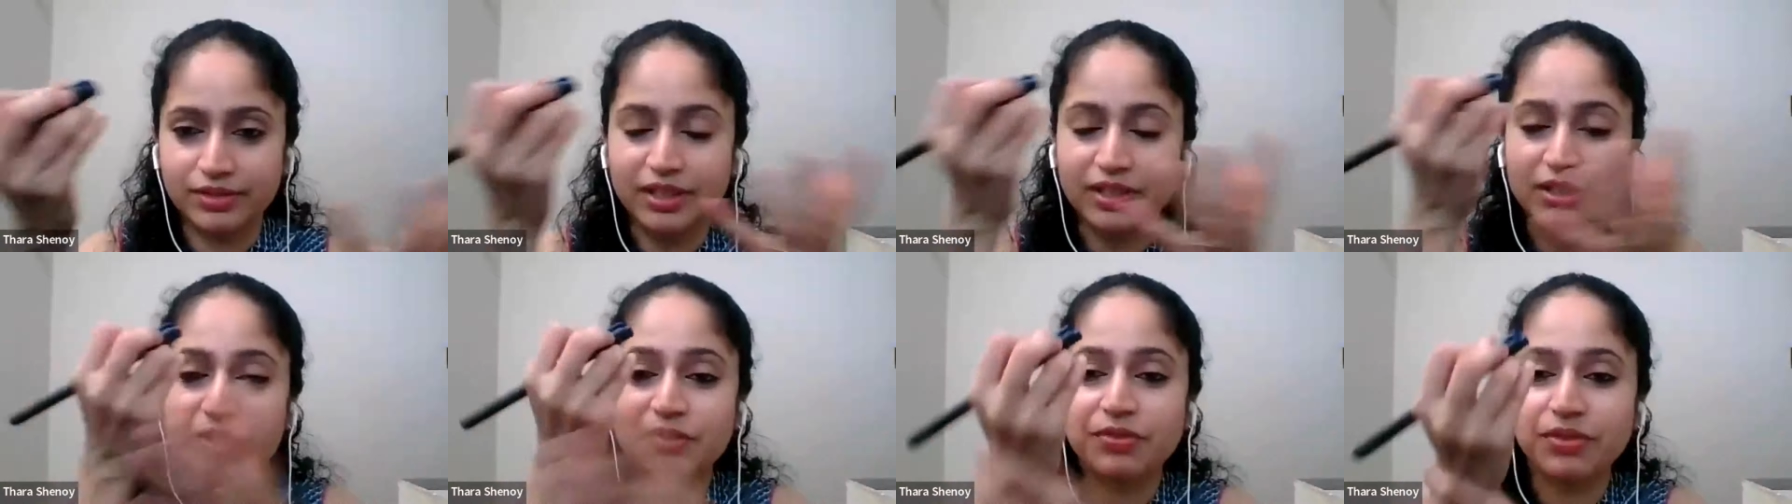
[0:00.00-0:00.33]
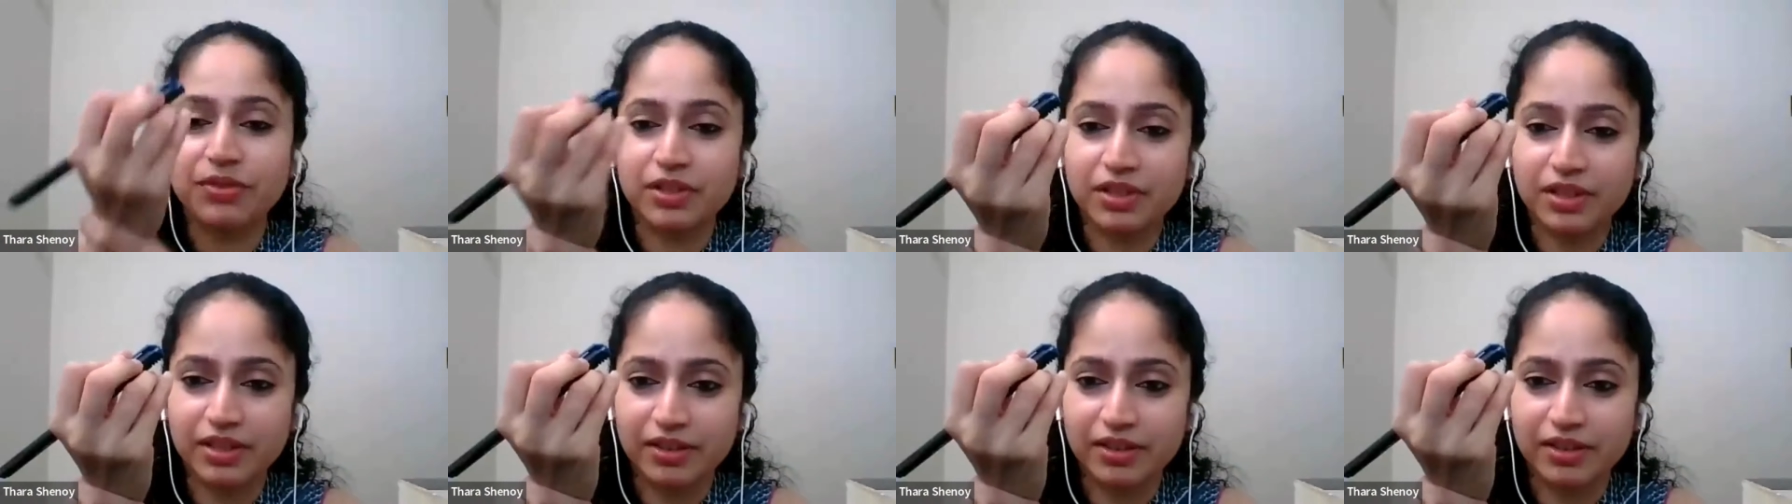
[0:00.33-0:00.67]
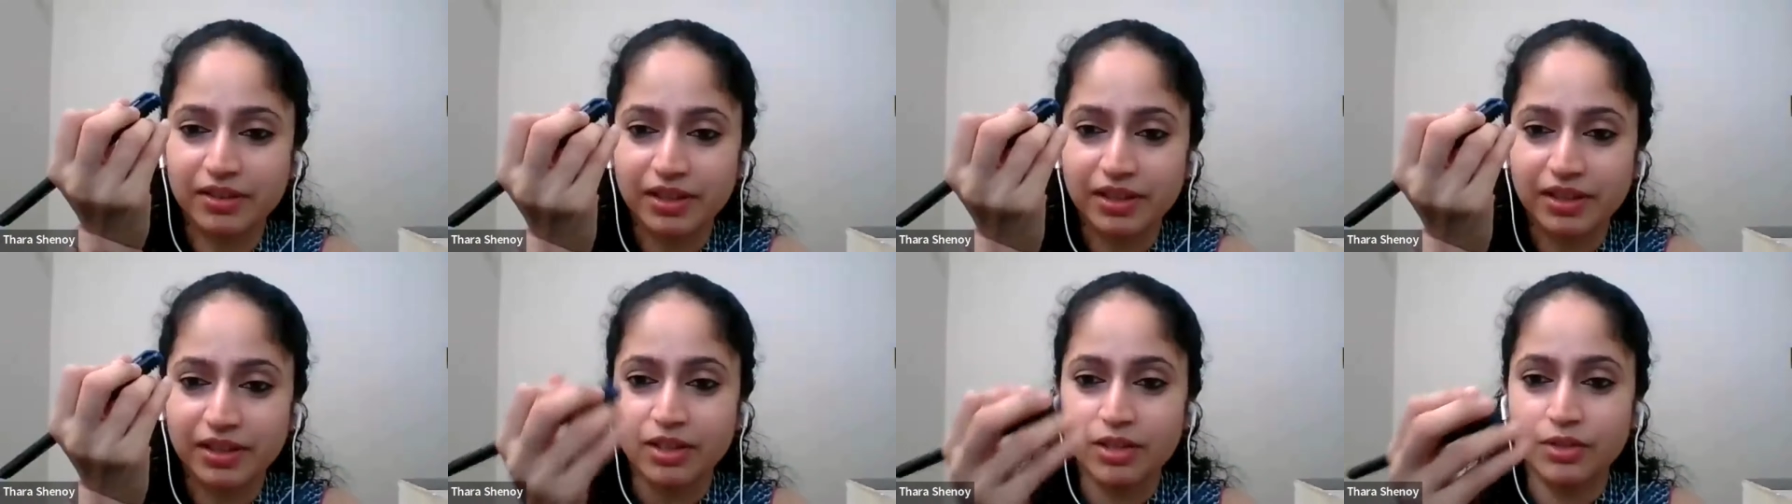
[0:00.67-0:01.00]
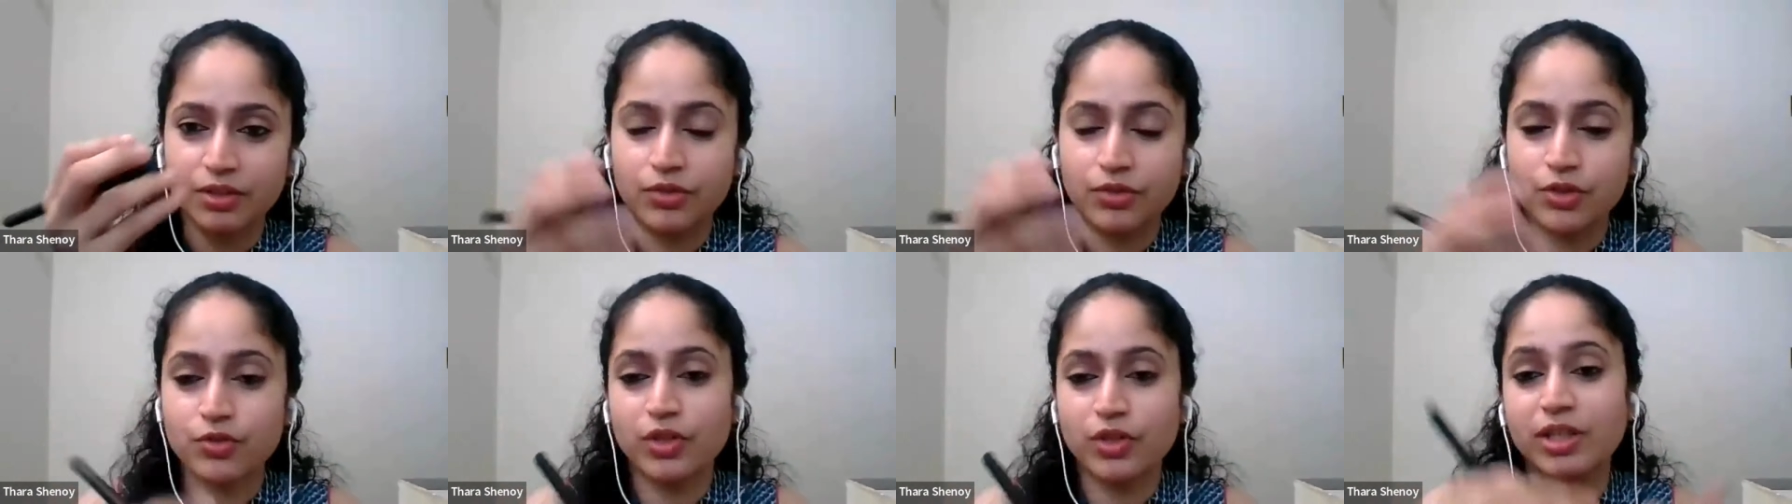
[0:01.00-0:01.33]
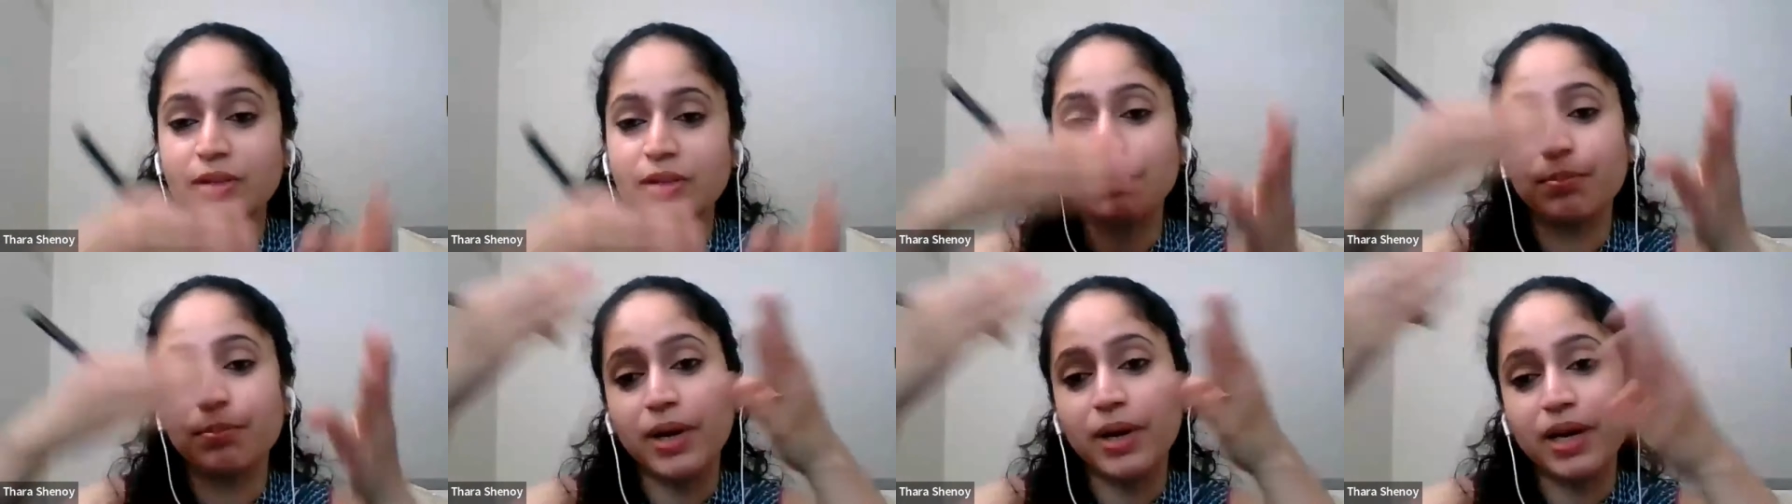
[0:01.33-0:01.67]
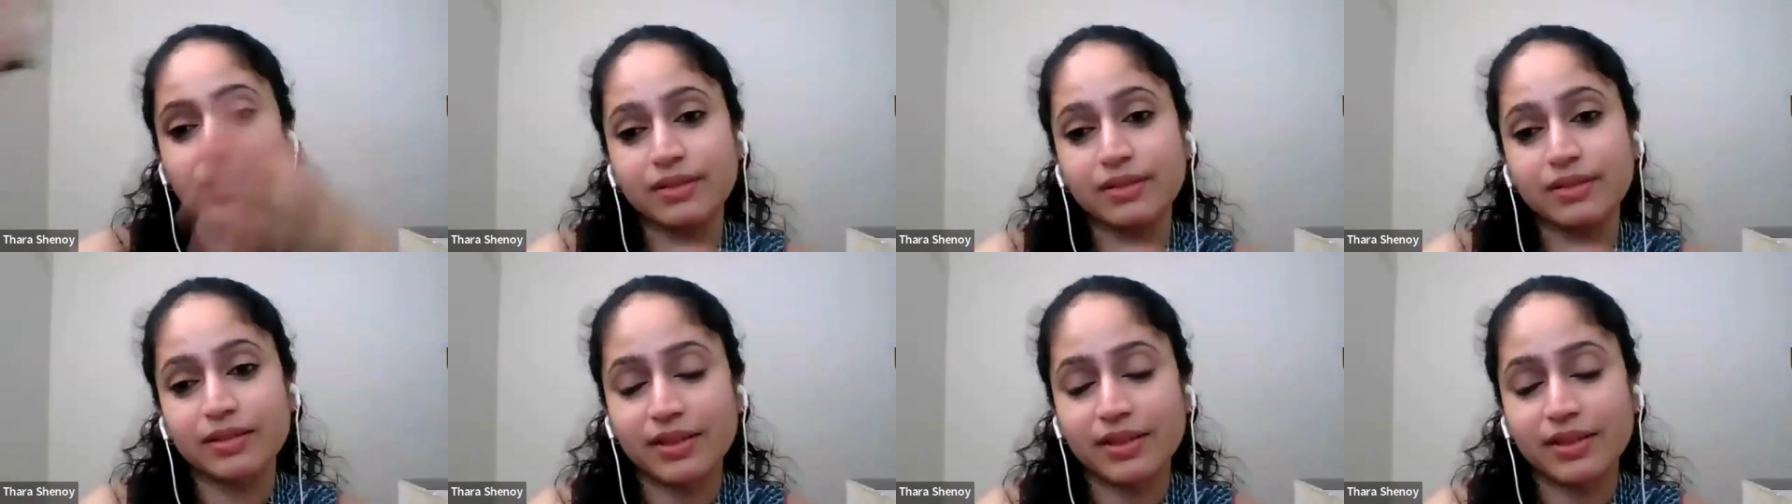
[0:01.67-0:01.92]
That is fatigue, which will impact